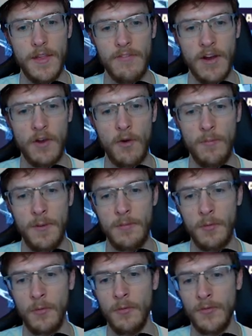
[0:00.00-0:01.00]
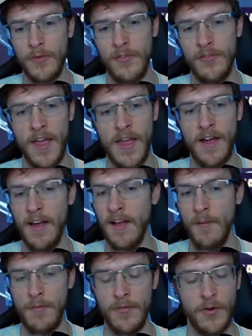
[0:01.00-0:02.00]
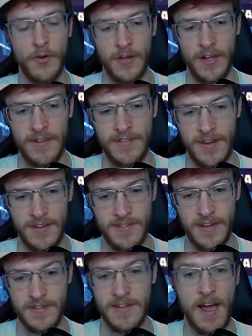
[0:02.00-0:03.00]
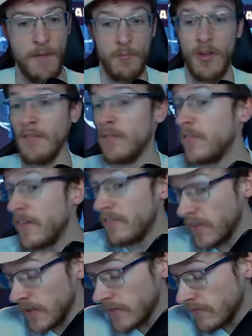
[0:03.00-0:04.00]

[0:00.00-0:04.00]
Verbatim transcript: had a lot of people obviously saying, I can't believe you're not on tier 6 yet, I'm not level 50.